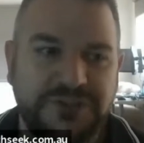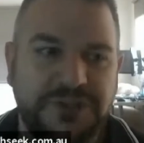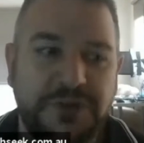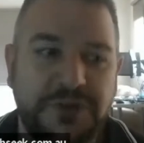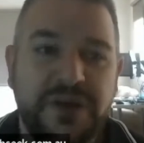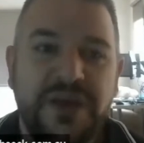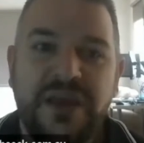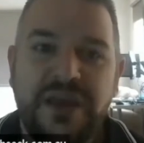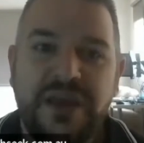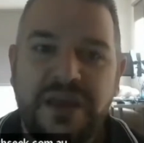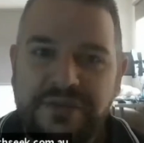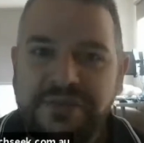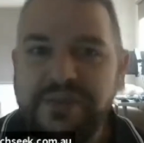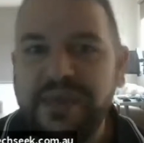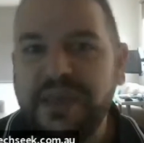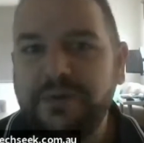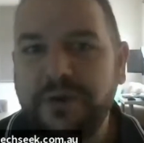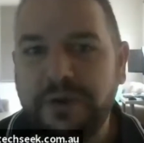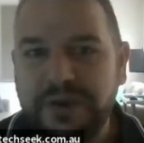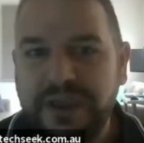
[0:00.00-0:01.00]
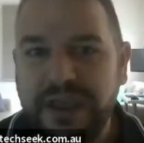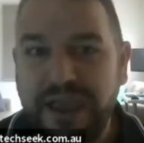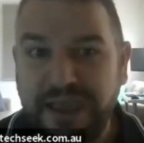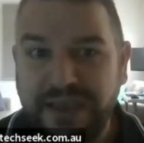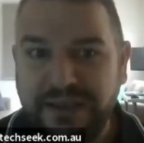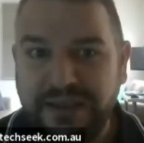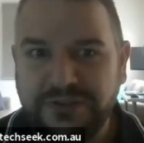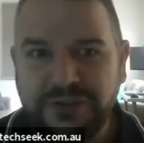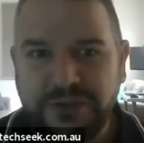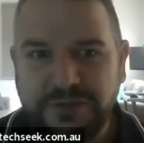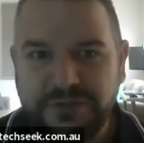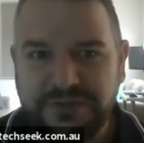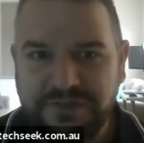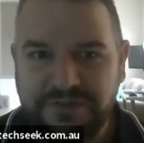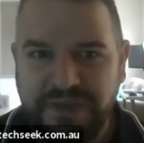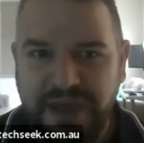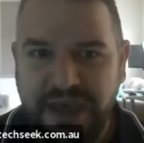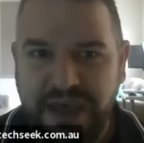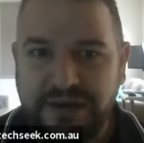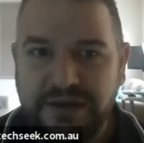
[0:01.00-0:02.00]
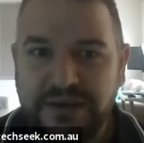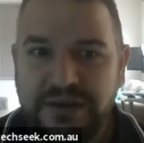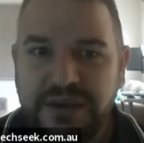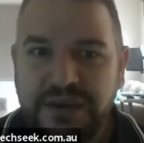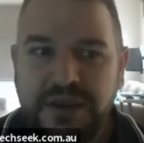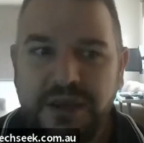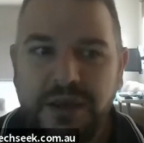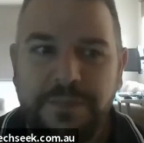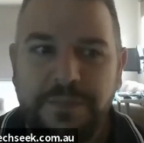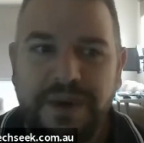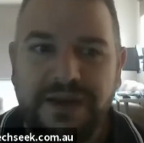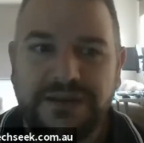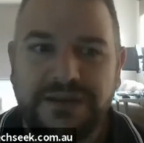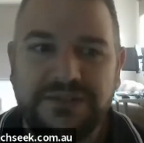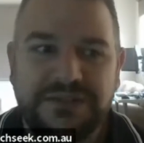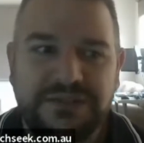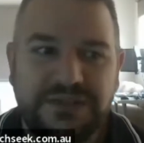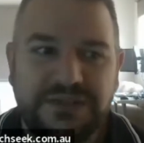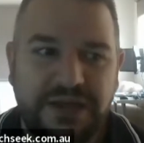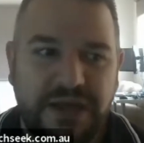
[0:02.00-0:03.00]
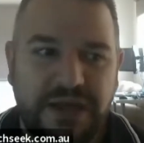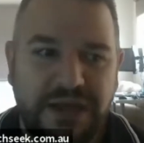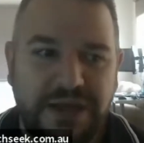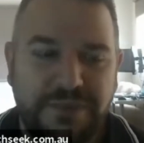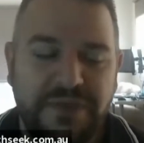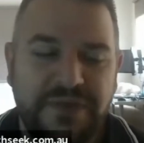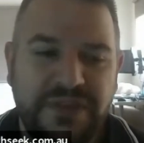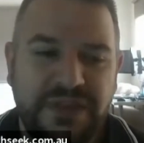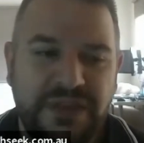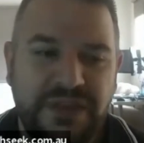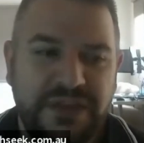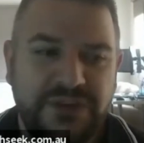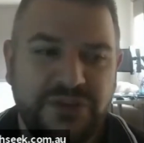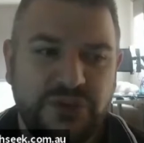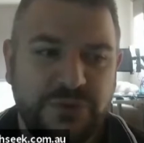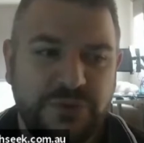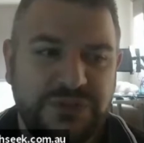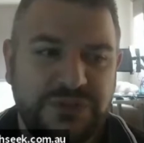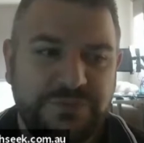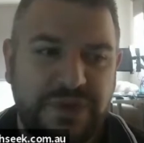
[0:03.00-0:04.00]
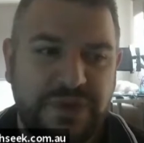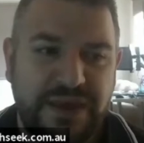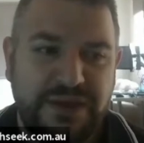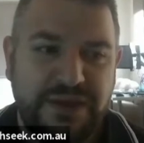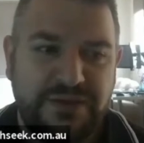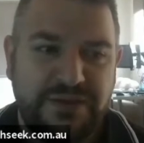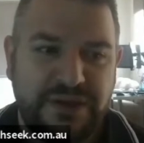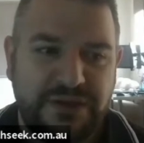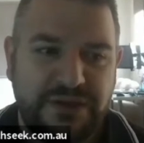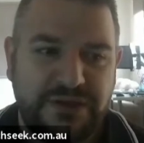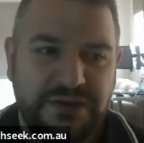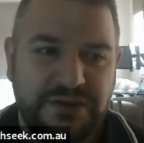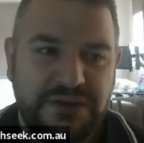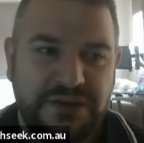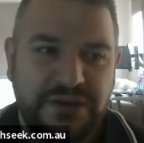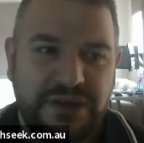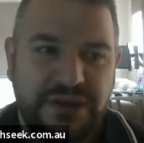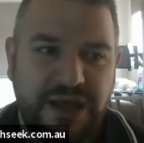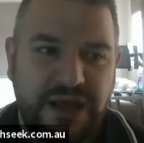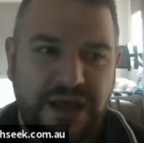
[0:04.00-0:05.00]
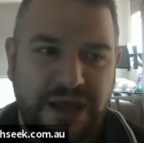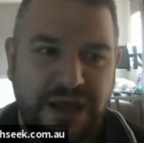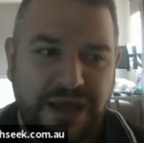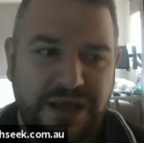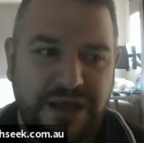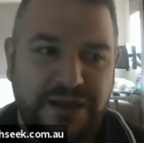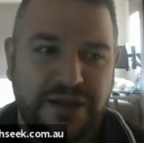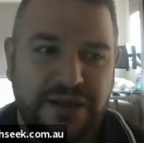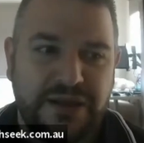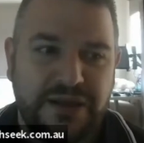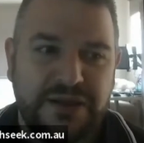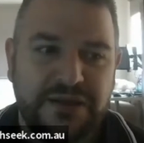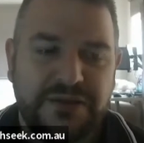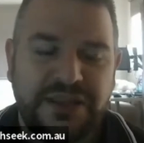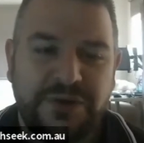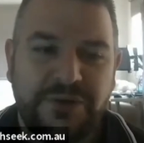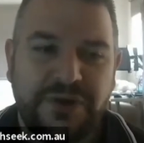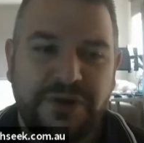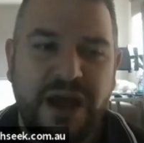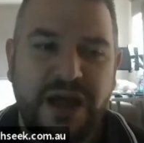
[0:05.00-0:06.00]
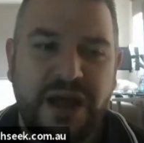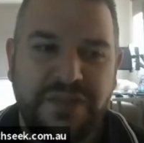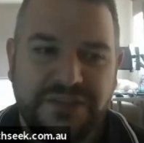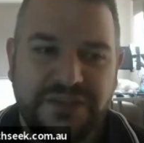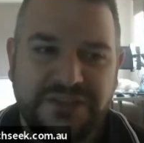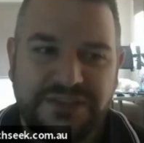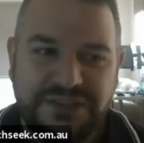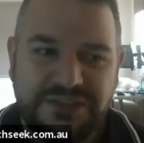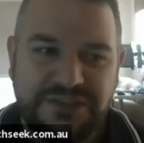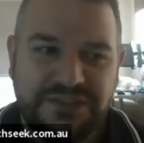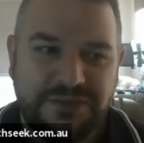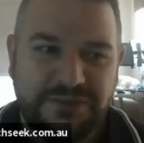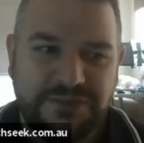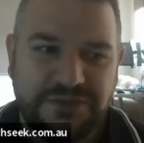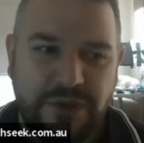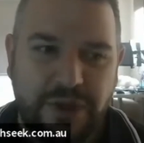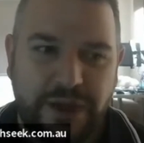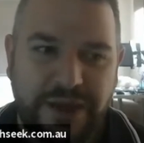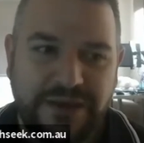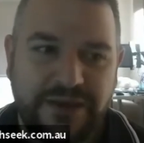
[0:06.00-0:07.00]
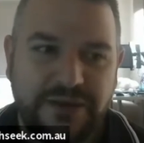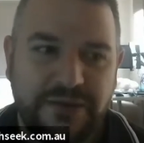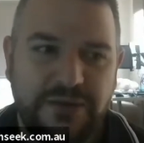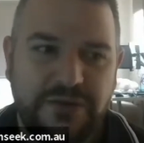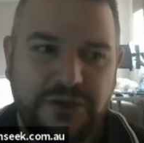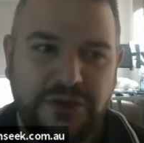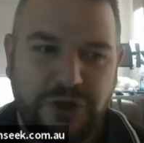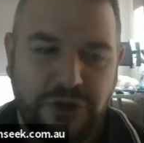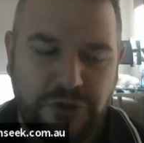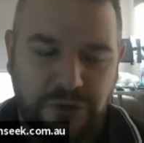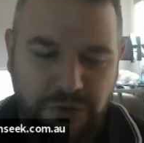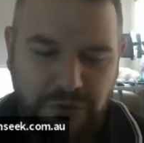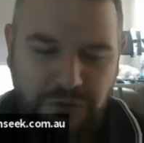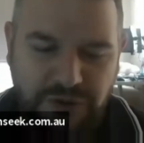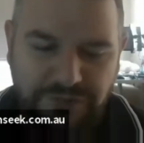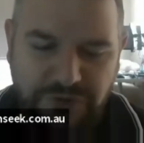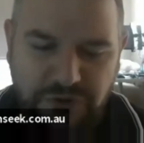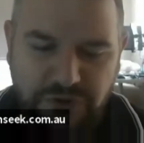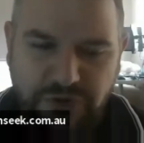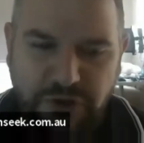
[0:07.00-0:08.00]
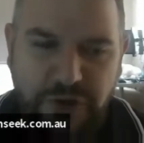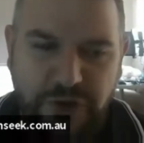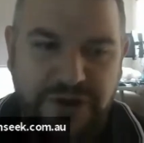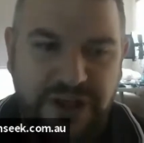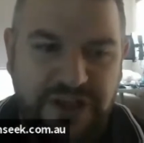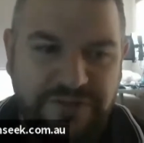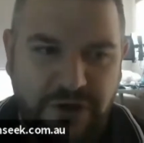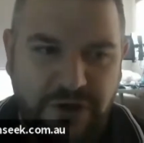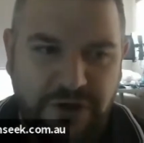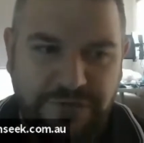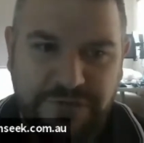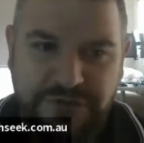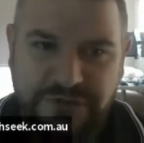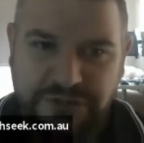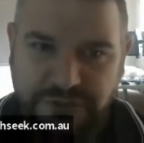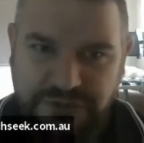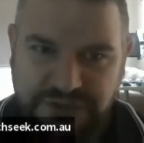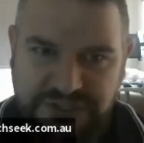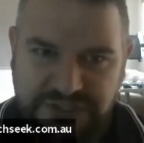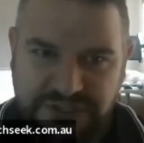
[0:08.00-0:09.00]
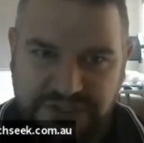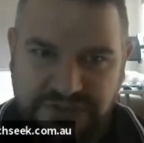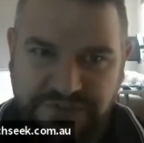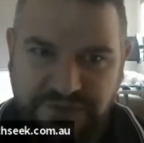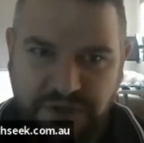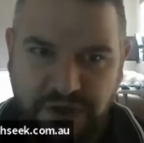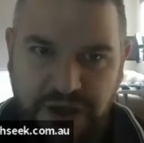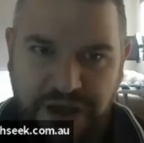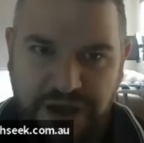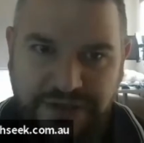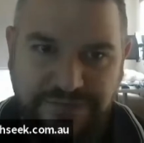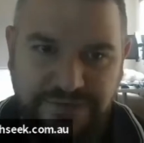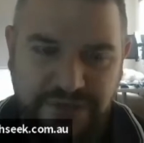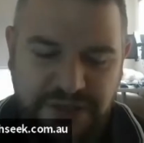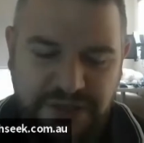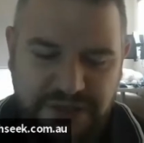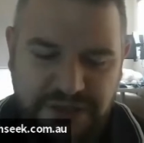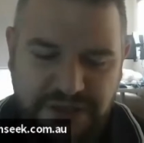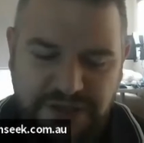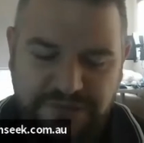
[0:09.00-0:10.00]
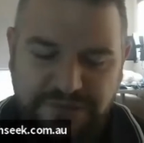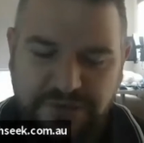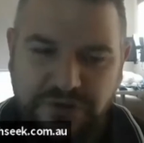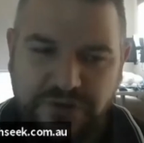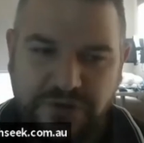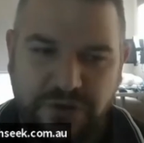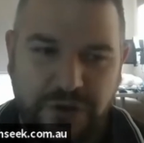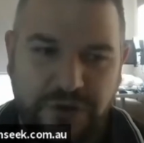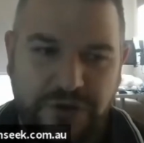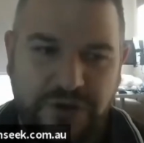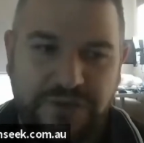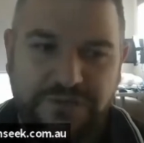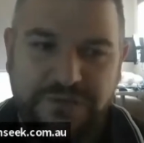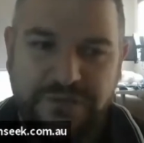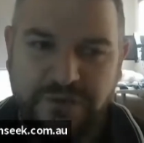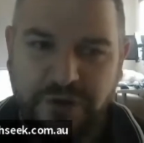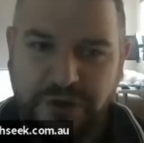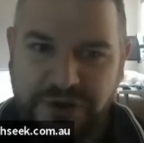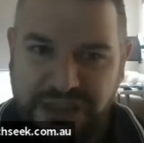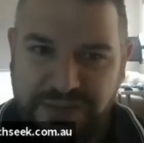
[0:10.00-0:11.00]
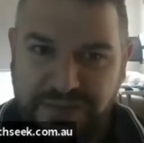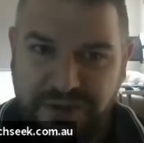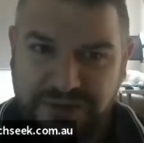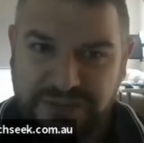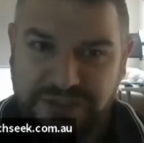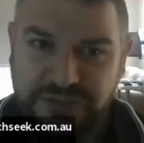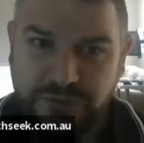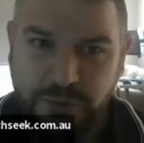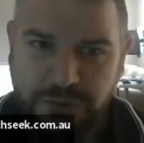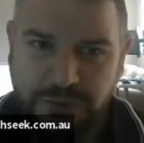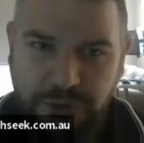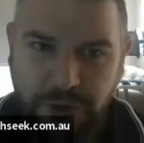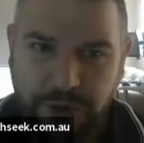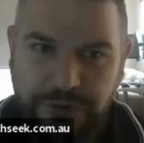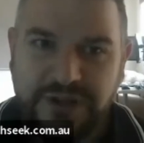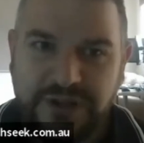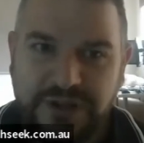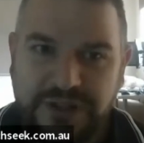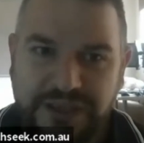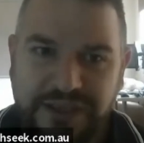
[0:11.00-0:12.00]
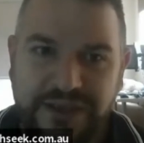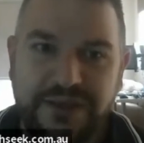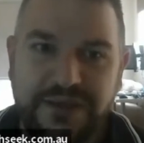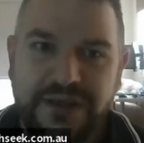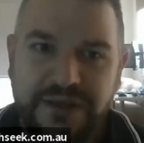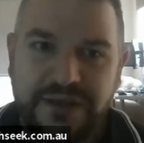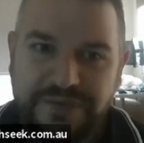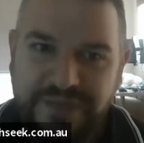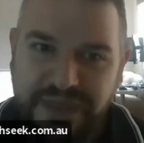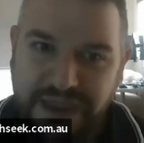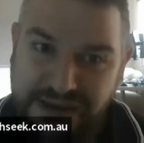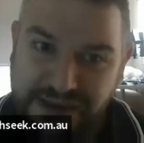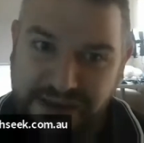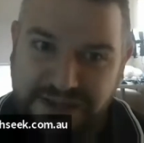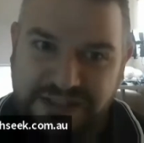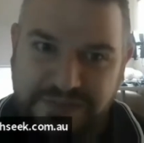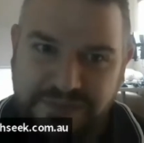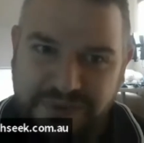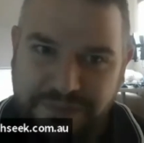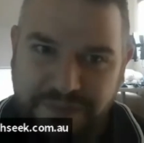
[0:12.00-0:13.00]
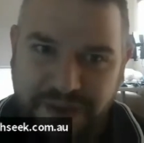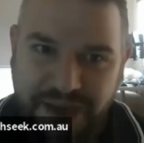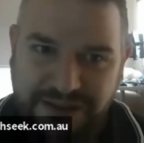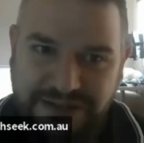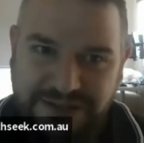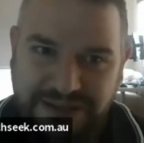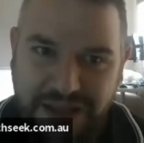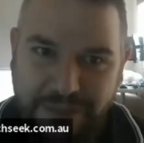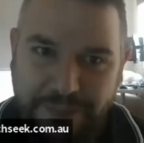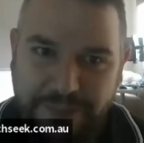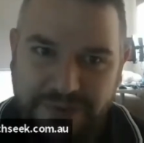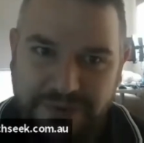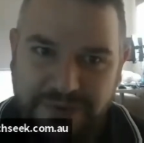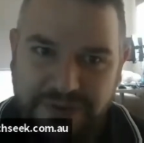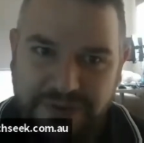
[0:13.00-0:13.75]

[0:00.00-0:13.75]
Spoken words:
So they're okay in terms of that. But the issue is being that there are other systems like, if you don't have Office 365, if you've got emails stored locally, they need to be backed up.